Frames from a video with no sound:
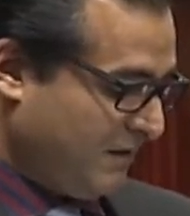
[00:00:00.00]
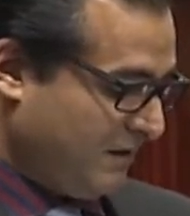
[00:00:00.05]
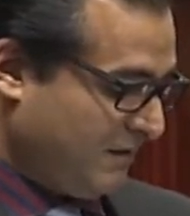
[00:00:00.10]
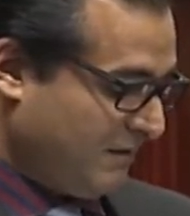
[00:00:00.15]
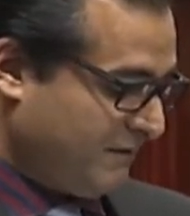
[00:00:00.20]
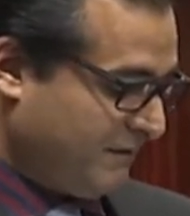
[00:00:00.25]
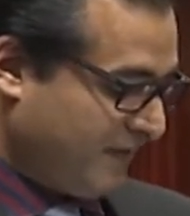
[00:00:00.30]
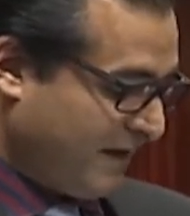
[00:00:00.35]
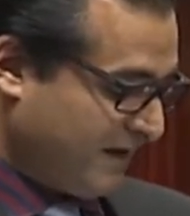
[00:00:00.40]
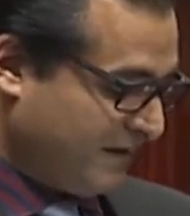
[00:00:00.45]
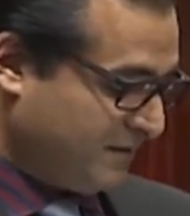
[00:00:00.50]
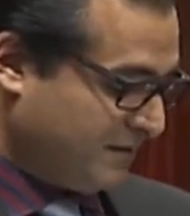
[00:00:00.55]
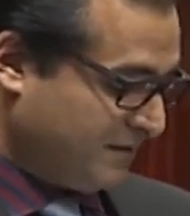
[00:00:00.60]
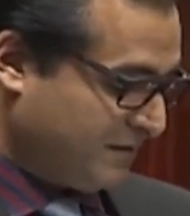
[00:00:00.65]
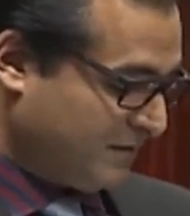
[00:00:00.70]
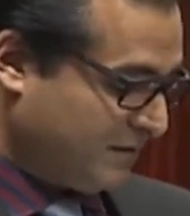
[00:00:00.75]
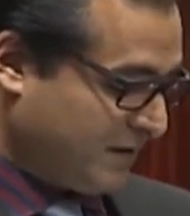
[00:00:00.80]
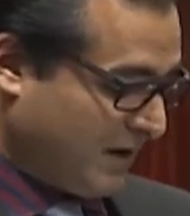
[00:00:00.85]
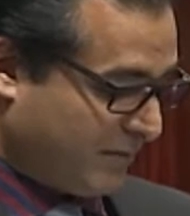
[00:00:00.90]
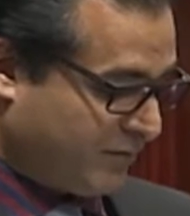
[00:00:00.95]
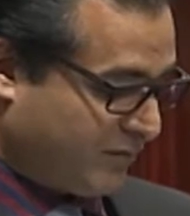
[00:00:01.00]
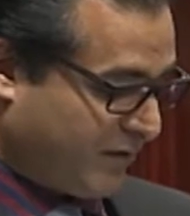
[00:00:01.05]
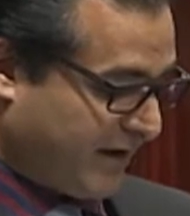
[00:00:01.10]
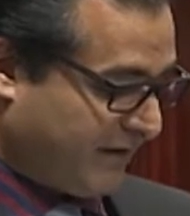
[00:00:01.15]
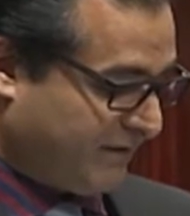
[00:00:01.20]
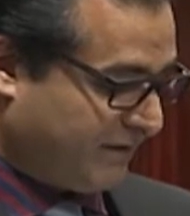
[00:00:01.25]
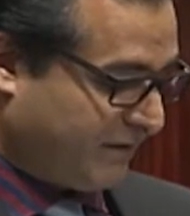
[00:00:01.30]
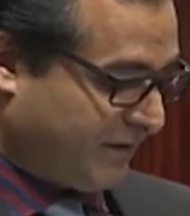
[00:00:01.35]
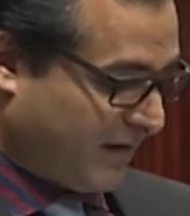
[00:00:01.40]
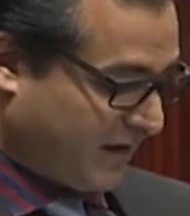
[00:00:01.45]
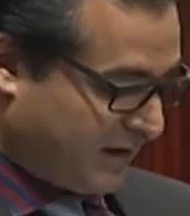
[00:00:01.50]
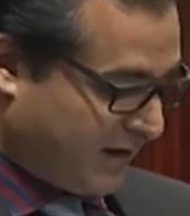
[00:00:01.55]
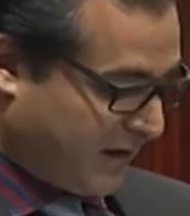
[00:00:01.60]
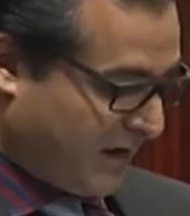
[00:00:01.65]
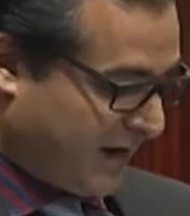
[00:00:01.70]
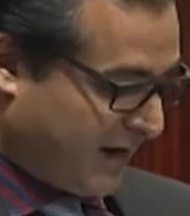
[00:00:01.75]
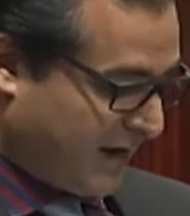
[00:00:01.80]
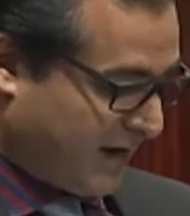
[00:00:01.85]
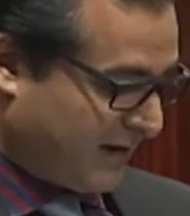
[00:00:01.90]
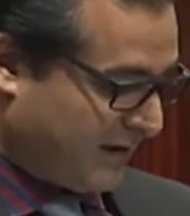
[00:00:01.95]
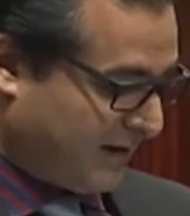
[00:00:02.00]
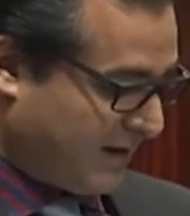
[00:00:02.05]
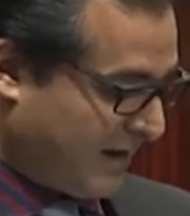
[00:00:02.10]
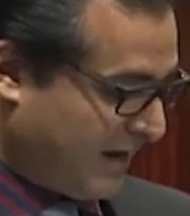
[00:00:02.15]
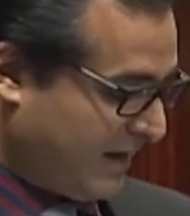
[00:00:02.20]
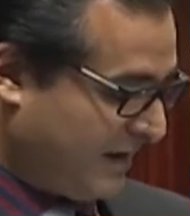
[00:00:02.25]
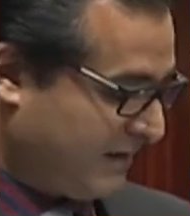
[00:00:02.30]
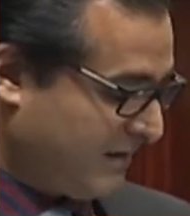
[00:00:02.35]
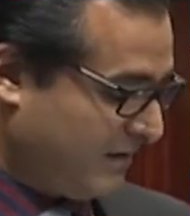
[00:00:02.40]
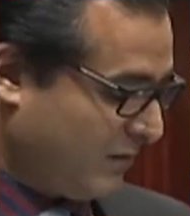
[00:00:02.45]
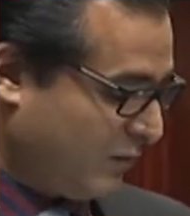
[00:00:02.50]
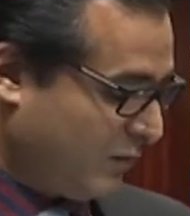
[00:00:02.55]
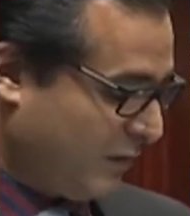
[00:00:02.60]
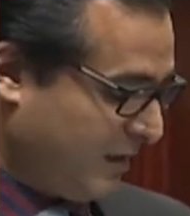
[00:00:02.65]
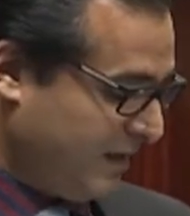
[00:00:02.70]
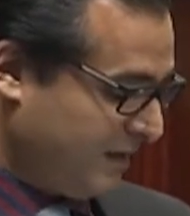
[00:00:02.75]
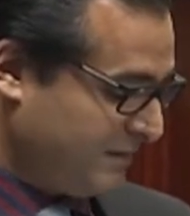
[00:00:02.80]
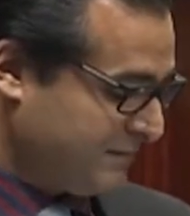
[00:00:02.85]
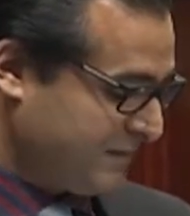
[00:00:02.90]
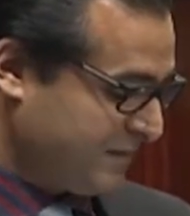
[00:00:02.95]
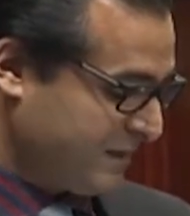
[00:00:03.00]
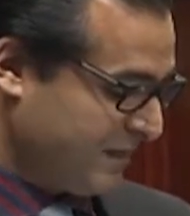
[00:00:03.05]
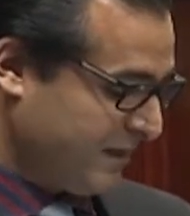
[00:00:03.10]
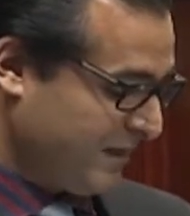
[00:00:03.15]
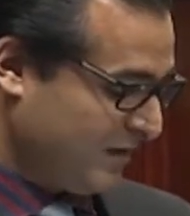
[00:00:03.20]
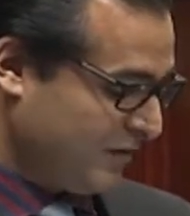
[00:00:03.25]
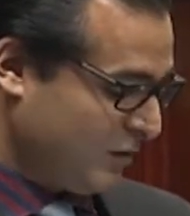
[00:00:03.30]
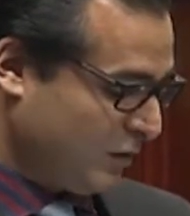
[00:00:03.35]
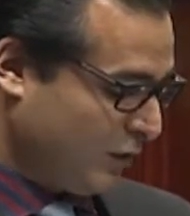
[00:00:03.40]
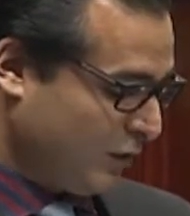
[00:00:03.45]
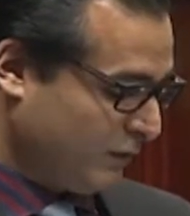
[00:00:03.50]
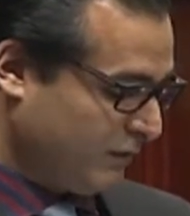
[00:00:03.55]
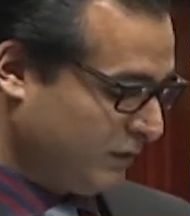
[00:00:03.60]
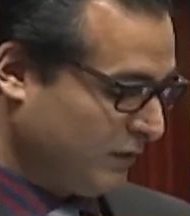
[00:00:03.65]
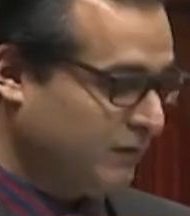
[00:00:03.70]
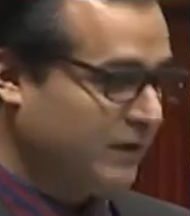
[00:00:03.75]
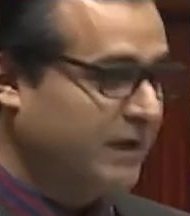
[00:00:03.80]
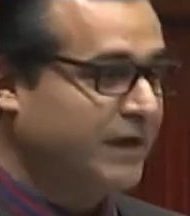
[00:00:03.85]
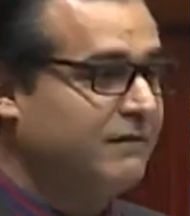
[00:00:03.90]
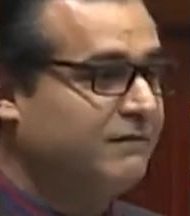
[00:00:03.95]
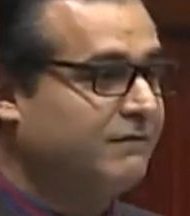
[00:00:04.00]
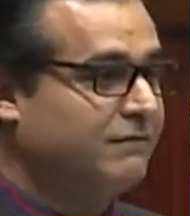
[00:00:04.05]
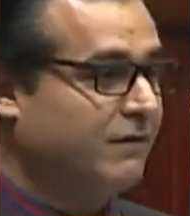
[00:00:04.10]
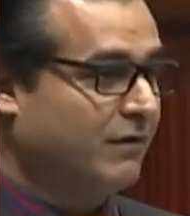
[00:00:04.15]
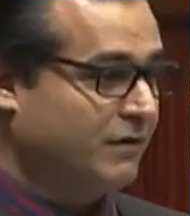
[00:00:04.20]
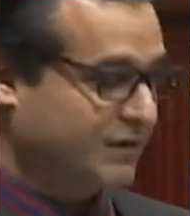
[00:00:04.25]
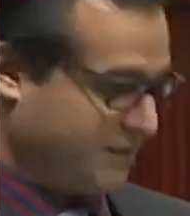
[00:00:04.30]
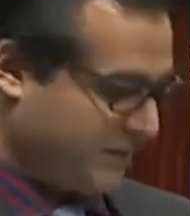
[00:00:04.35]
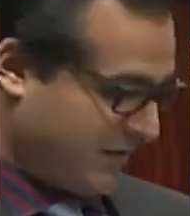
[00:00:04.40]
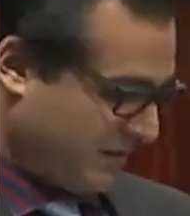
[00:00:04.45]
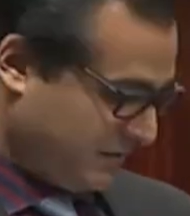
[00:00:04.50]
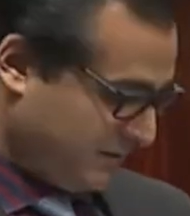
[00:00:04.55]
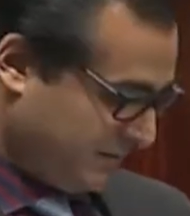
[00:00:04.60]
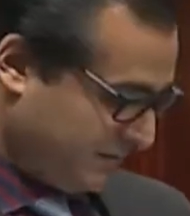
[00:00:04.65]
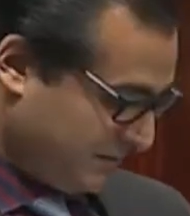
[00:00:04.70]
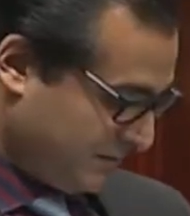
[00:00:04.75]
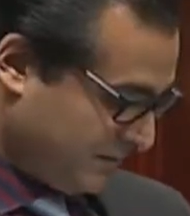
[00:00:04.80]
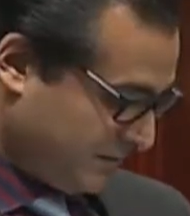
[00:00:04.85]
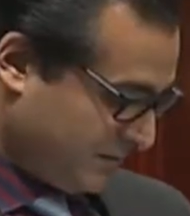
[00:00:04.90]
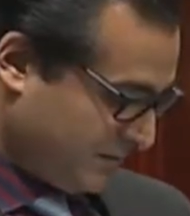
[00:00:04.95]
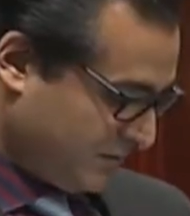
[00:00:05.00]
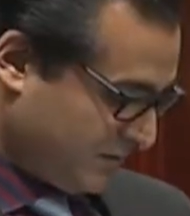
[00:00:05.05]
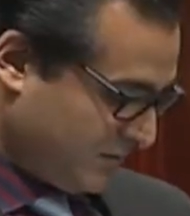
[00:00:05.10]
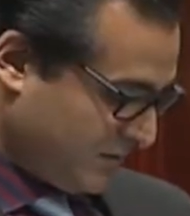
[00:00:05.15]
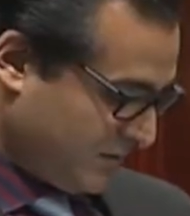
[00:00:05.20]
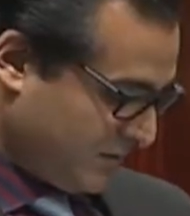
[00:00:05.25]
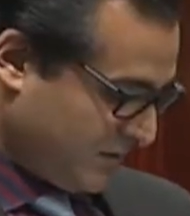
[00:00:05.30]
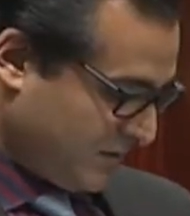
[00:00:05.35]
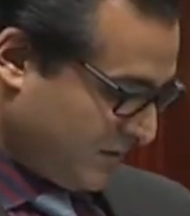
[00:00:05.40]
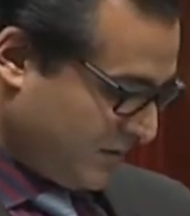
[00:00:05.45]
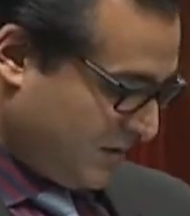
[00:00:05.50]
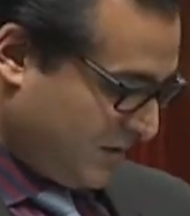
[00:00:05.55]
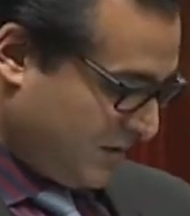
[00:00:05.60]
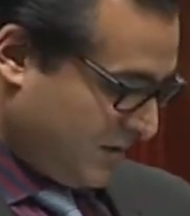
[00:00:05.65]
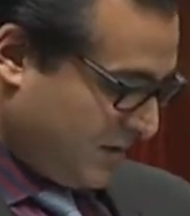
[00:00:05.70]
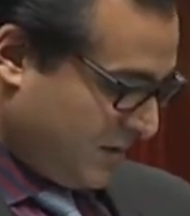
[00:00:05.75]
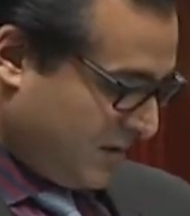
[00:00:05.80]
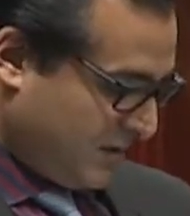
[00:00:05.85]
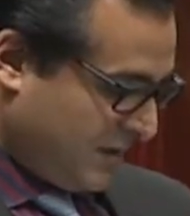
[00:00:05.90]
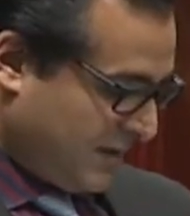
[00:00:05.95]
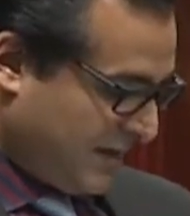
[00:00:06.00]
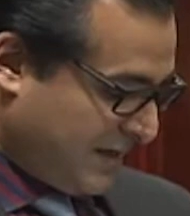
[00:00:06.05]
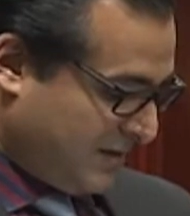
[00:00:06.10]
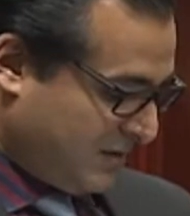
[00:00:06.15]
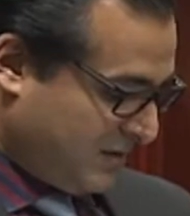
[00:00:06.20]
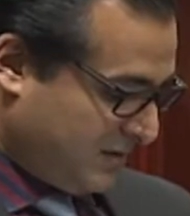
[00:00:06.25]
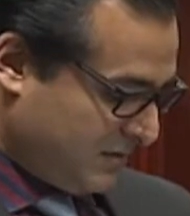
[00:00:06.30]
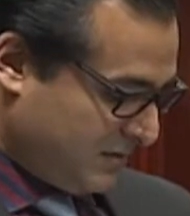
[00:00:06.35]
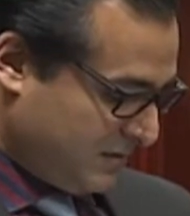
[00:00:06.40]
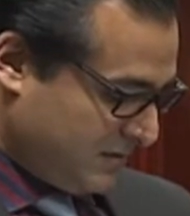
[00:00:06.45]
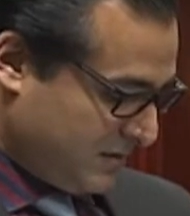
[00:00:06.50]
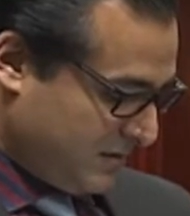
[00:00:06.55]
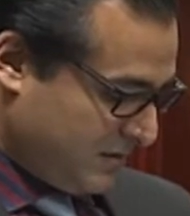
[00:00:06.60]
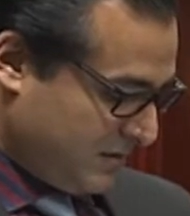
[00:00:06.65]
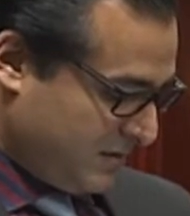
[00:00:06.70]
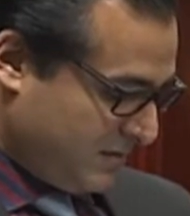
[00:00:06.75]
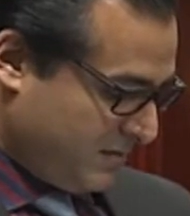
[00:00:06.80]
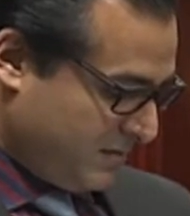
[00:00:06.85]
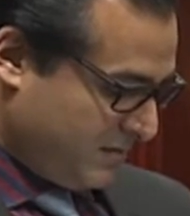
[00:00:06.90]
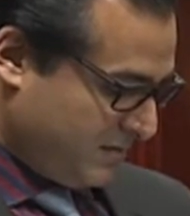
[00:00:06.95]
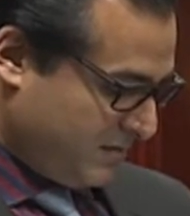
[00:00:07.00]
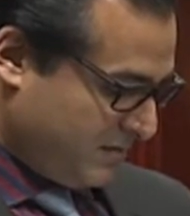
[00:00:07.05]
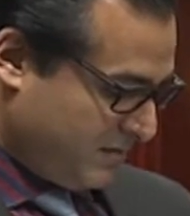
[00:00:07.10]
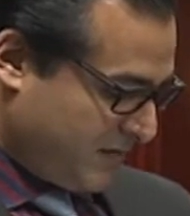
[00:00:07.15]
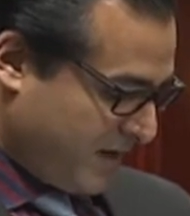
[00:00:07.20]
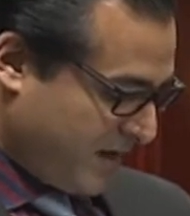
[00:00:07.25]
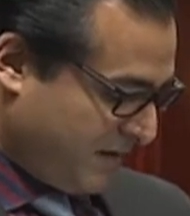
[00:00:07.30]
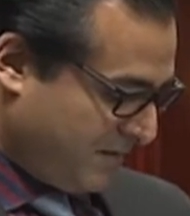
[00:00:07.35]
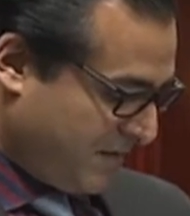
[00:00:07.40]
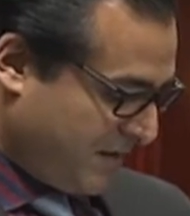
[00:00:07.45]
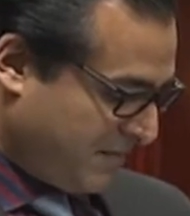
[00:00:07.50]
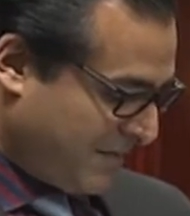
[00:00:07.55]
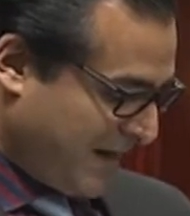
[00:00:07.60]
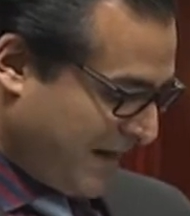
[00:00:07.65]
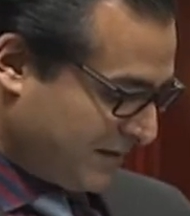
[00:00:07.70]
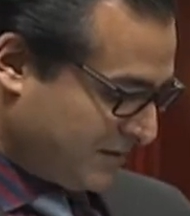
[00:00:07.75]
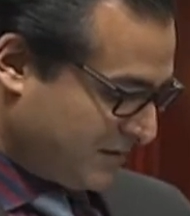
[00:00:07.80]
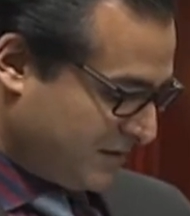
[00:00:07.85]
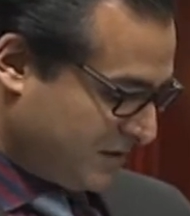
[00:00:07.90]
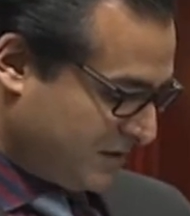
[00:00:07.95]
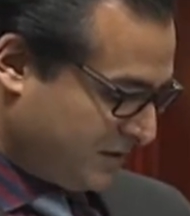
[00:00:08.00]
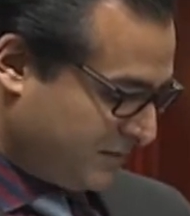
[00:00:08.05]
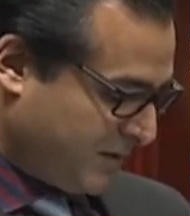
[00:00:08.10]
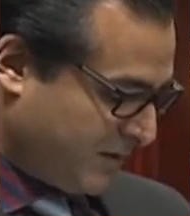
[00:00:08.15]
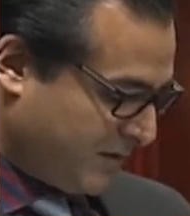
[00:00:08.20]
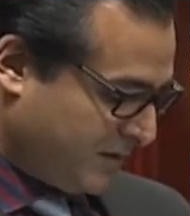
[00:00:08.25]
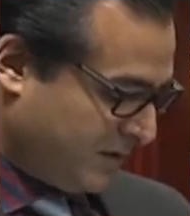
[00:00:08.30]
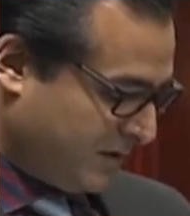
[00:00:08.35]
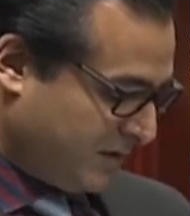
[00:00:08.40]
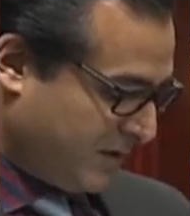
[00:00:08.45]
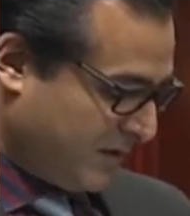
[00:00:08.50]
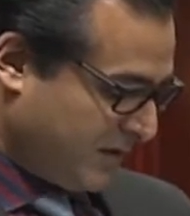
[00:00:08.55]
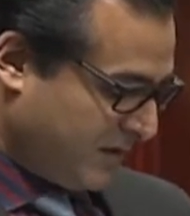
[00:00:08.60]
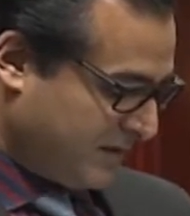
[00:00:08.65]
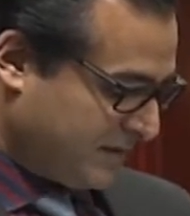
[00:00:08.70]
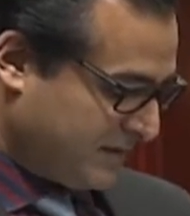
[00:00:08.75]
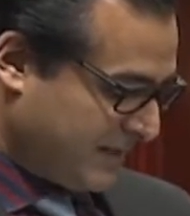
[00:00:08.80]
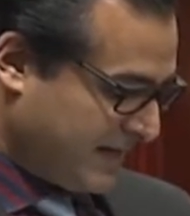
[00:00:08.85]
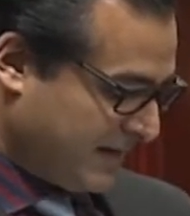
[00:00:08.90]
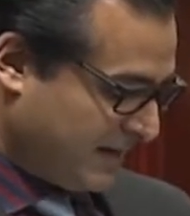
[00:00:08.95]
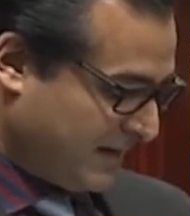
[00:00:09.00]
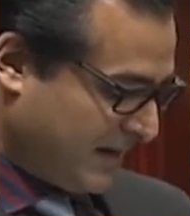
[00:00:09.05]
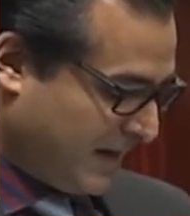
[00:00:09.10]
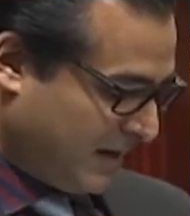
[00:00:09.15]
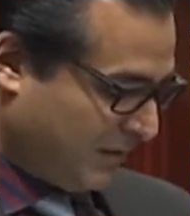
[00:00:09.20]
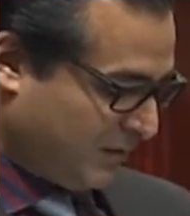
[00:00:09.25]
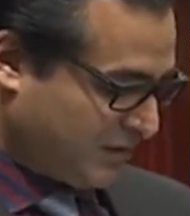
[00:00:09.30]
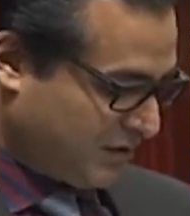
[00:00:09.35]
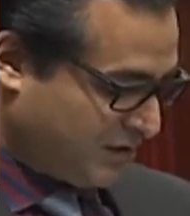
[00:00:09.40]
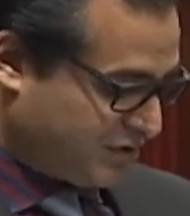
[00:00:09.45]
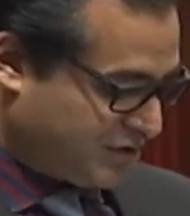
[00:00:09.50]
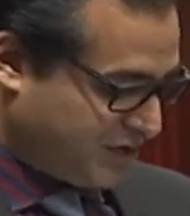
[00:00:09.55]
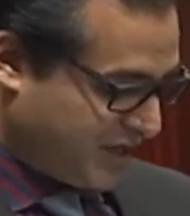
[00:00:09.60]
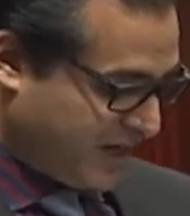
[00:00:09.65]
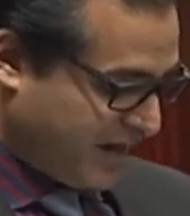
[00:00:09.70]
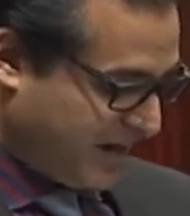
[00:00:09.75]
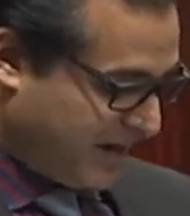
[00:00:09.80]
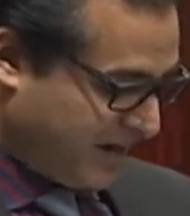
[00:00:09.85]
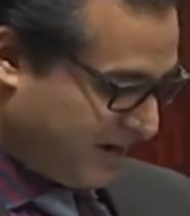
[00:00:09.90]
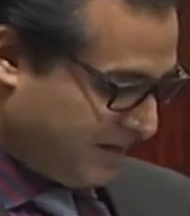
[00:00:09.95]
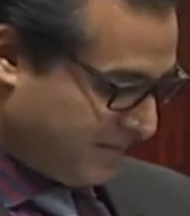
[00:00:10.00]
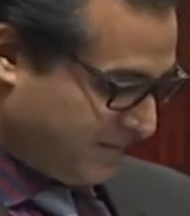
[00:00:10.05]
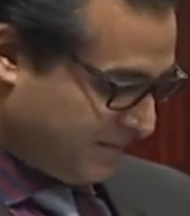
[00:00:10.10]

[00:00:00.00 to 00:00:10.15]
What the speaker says: funds to upgrade flood lighting at Williams Keat Oval in Forestdale. Now, bringing me back to this bill is that I was a chair